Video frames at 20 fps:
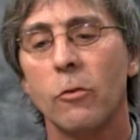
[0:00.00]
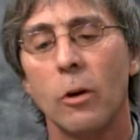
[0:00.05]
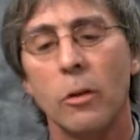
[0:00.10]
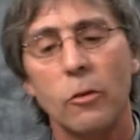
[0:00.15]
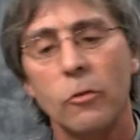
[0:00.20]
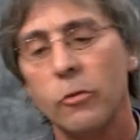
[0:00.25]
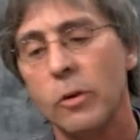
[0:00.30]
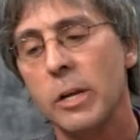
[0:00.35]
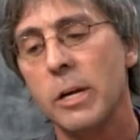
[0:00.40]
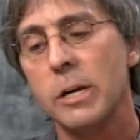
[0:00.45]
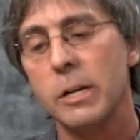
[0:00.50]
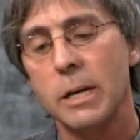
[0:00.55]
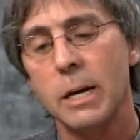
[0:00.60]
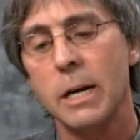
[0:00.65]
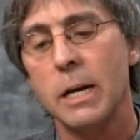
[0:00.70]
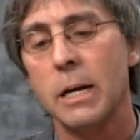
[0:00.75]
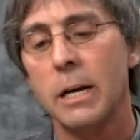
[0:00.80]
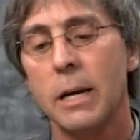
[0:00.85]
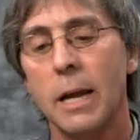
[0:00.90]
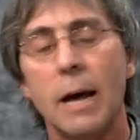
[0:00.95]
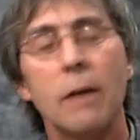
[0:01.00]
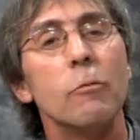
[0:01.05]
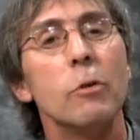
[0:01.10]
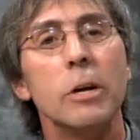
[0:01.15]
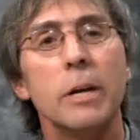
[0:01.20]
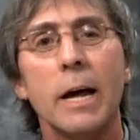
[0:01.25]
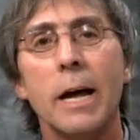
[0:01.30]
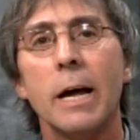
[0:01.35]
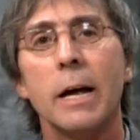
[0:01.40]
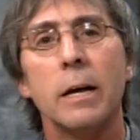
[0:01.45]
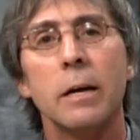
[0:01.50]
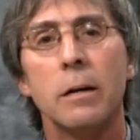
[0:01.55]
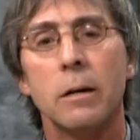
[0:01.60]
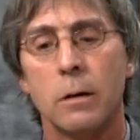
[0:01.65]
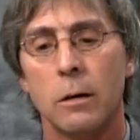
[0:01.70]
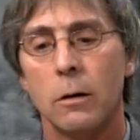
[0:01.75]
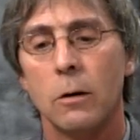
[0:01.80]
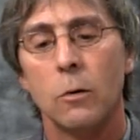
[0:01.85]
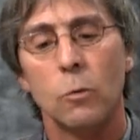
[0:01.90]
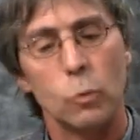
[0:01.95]
the city of Keene every day
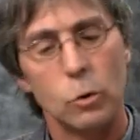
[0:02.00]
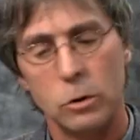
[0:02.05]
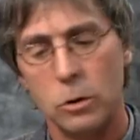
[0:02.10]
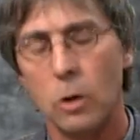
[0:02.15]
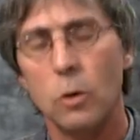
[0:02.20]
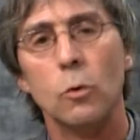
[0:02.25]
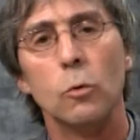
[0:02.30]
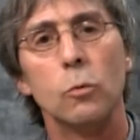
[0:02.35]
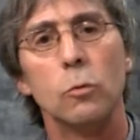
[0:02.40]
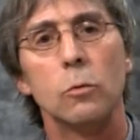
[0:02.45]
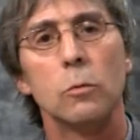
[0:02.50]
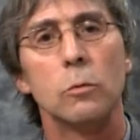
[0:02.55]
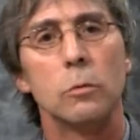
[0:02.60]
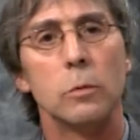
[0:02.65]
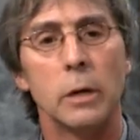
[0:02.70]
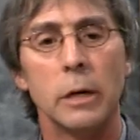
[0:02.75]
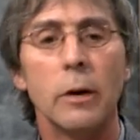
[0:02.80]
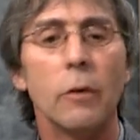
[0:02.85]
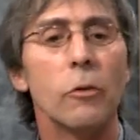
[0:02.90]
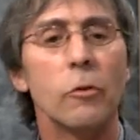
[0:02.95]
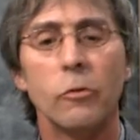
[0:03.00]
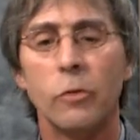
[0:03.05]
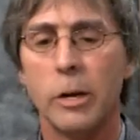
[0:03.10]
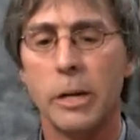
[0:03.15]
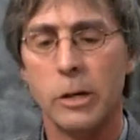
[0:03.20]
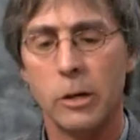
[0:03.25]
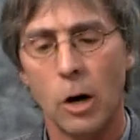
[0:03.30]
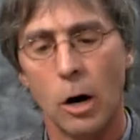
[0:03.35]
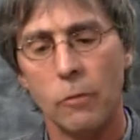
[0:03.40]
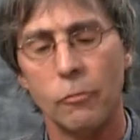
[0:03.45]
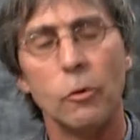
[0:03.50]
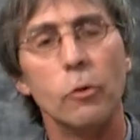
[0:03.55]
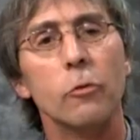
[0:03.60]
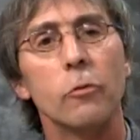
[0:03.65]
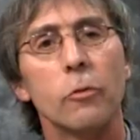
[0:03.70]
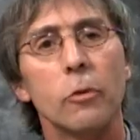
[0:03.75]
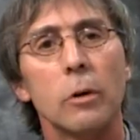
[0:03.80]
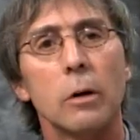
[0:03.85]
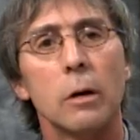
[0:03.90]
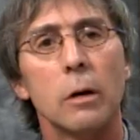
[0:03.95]
would go into the city
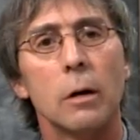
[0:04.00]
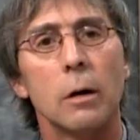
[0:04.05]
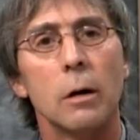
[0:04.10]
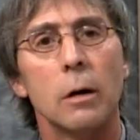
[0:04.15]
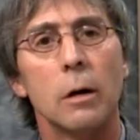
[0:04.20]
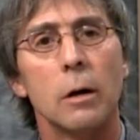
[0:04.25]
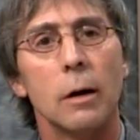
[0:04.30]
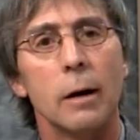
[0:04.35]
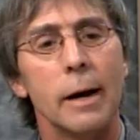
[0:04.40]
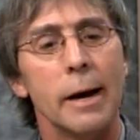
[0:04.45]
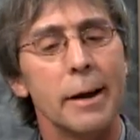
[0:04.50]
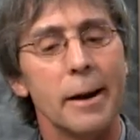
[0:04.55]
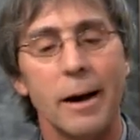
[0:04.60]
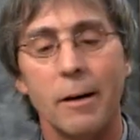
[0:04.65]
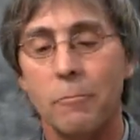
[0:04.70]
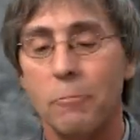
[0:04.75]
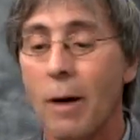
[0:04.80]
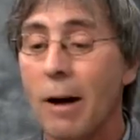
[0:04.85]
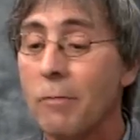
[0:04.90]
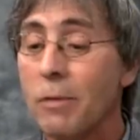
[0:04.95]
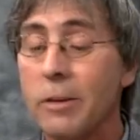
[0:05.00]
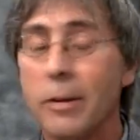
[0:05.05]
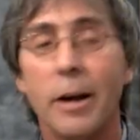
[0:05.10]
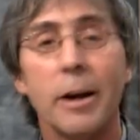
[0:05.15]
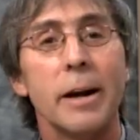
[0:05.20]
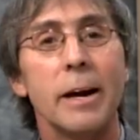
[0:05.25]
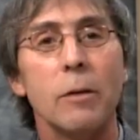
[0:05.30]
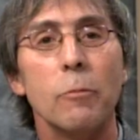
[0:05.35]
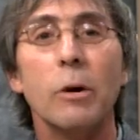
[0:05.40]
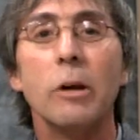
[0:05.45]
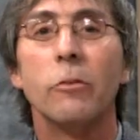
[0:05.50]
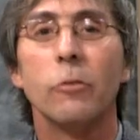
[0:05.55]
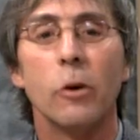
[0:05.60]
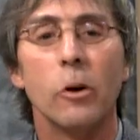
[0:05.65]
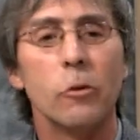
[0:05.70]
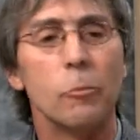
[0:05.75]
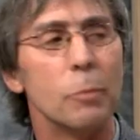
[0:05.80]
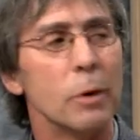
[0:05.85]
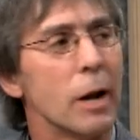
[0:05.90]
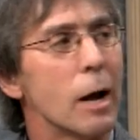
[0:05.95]
coffers. And I haven't done any
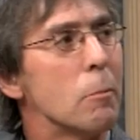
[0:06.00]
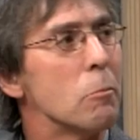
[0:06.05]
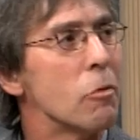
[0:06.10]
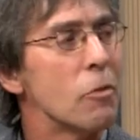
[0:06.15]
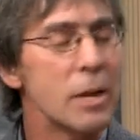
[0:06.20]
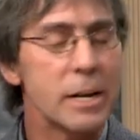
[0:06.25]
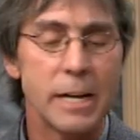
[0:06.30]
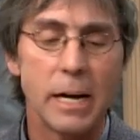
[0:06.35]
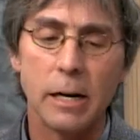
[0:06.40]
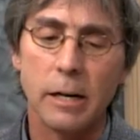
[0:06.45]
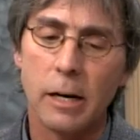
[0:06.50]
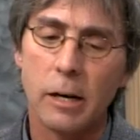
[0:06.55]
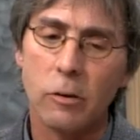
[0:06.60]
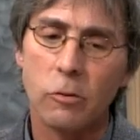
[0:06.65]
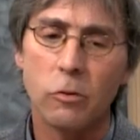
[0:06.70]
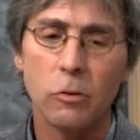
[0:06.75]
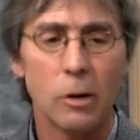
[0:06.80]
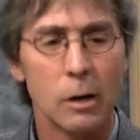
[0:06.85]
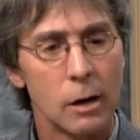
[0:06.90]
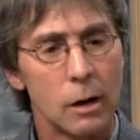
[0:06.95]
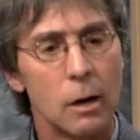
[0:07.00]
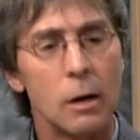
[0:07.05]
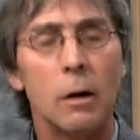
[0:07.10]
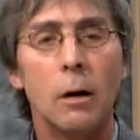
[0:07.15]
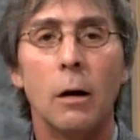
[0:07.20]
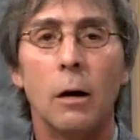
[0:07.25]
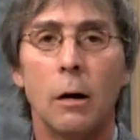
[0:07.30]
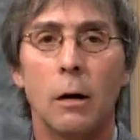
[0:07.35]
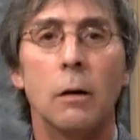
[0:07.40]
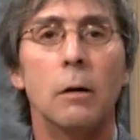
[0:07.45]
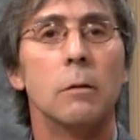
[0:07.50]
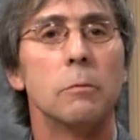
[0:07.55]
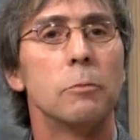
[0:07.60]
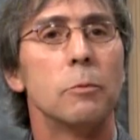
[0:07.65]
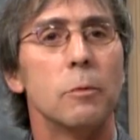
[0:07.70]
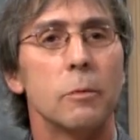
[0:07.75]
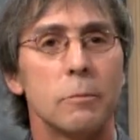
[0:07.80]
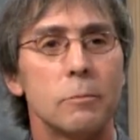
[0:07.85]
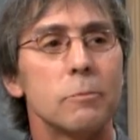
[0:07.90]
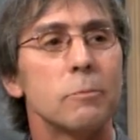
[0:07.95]
research, but I'm thinking there's
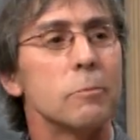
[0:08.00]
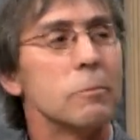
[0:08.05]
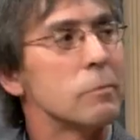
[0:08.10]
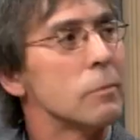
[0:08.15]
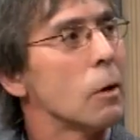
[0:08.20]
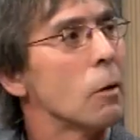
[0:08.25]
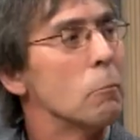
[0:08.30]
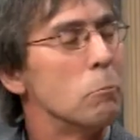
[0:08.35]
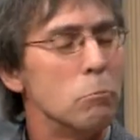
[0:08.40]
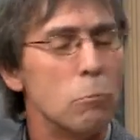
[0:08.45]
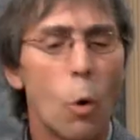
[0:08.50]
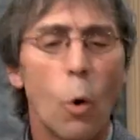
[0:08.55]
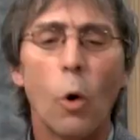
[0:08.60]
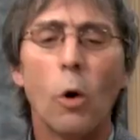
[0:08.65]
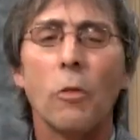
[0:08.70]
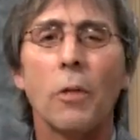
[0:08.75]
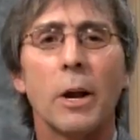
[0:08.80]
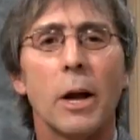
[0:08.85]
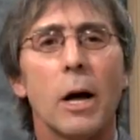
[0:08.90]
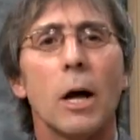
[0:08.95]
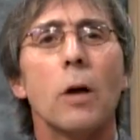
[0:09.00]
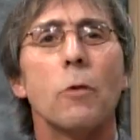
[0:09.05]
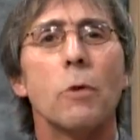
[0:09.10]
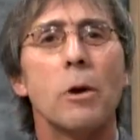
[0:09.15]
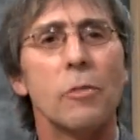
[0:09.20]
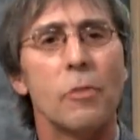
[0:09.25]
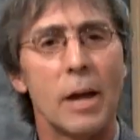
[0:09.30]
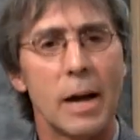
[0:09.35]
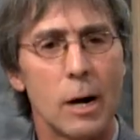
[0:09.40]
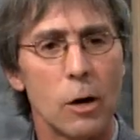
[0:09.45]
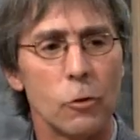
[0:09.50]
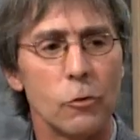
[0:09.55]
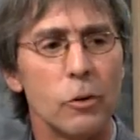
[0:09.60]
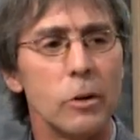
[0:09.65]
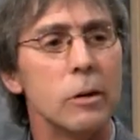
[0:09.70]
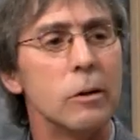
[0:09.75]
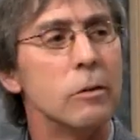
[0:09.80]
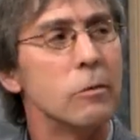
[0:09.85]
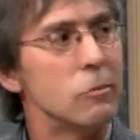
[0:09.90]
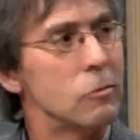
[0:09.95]
more than
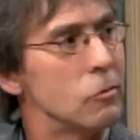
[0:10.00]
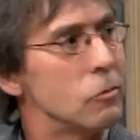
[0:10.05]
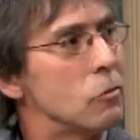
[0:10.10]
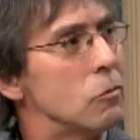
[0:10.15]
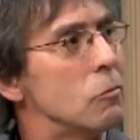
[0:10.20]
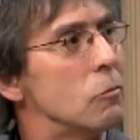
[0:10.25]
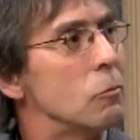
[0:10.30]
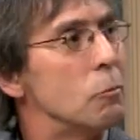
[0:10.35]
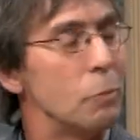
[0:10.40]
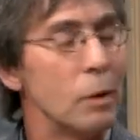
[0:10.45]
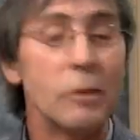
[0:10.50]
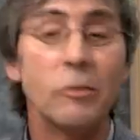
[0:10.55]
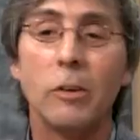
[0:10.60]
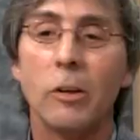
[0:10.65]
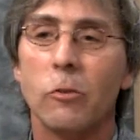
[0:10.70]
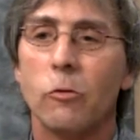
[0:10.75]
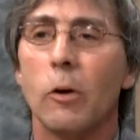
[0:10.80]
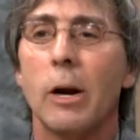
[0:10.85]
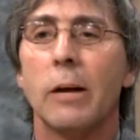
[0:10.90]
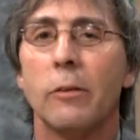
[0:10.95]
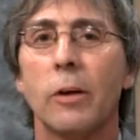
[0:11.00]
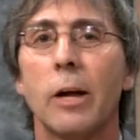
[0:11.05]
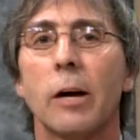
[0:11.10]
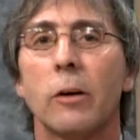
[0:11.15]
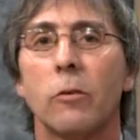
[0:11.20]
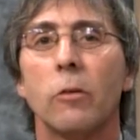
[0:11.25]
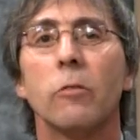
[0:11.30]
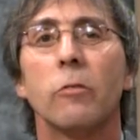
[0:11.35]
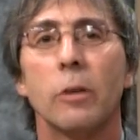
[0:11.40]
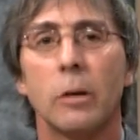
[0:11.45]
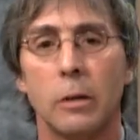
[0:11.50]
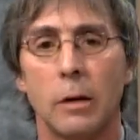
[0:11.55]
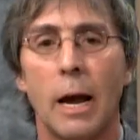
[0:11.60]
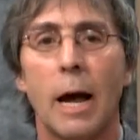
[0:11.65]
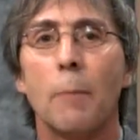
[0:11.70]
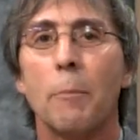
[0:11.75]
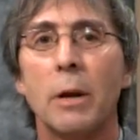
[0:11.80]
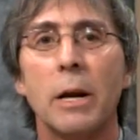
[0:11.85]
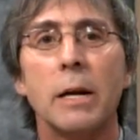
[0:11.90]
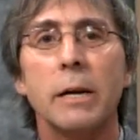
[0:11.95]
100,000 business transactions that
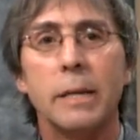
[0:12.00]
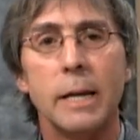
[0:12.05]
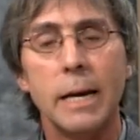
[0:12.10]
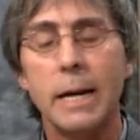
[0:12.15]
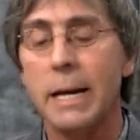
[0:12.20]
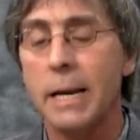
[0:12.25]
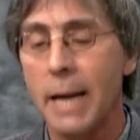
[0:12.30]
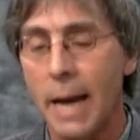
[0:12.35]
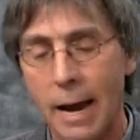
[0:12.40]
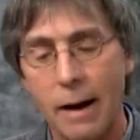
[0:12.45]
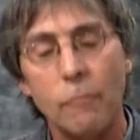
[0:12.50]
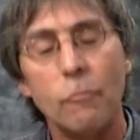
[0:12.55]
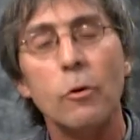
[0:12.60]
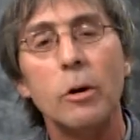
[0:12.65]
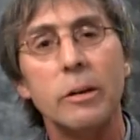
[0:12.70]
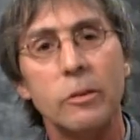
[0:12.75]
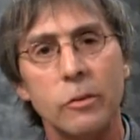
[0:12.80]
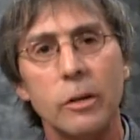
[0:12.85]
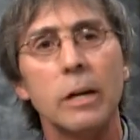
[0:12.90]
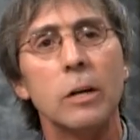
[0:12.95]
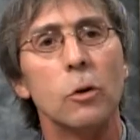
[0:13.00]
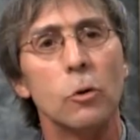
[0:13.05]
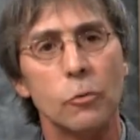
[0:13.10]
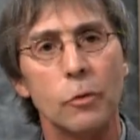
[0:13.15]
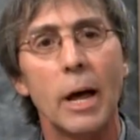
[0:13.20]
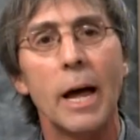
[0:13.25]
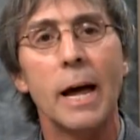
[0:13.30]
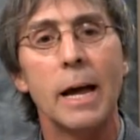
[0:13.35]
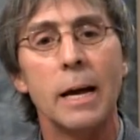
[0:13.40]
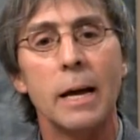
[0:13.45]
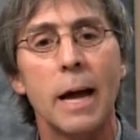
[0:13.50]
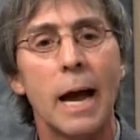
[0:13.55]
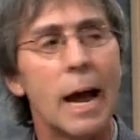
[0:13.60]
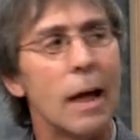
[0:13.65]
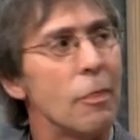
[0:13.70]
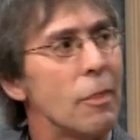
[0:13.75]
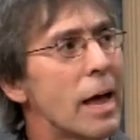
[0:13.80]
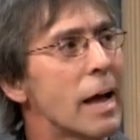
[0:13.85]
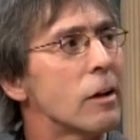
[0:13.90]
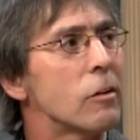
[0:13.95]
happen in Keene every single day,
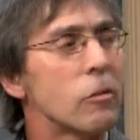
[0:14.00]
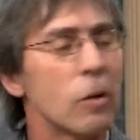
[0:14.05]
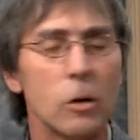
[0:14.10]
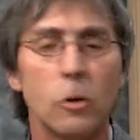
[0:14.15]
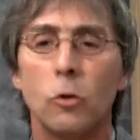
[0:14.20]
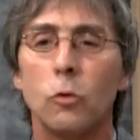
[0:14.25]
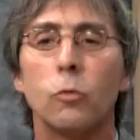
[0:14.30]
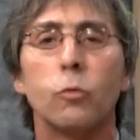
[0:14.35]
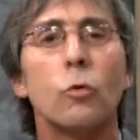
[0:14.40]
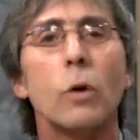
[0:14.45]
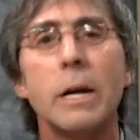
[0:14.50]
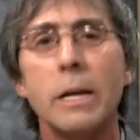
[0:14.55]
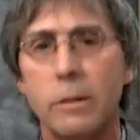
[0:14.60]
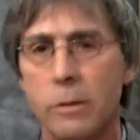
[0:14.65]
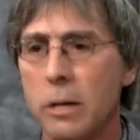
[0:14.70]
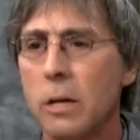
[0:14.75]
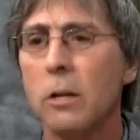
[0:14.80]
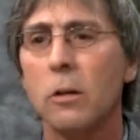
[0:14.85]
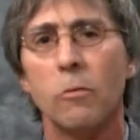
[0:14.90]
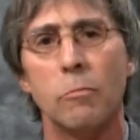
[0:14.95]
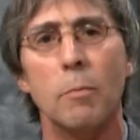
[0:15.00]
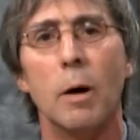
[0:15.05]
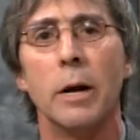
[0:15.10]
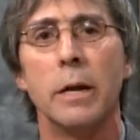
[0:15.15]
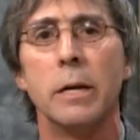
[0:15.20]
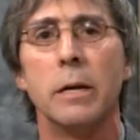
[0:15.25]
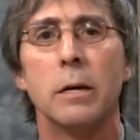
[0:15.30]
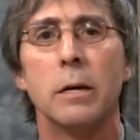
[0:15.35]
and that's a great deal of money.